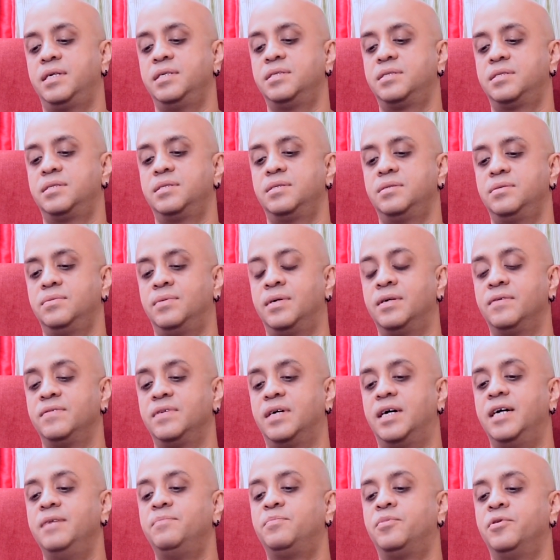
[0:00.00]
is one of
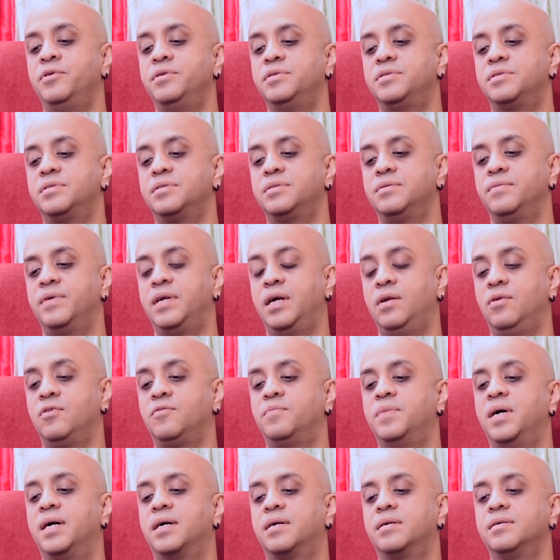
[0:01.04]
the high points when I
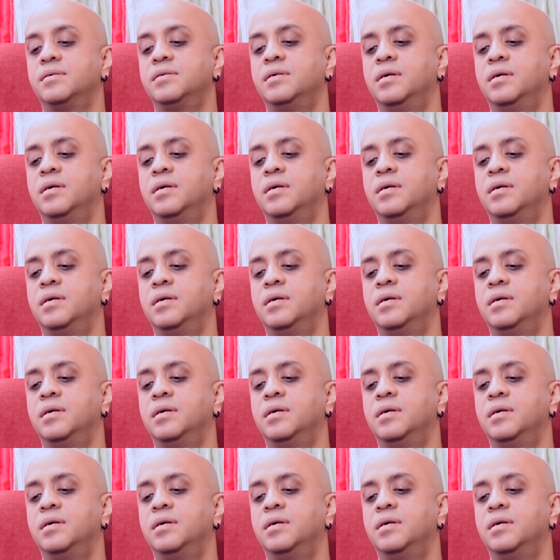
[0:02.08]
look back,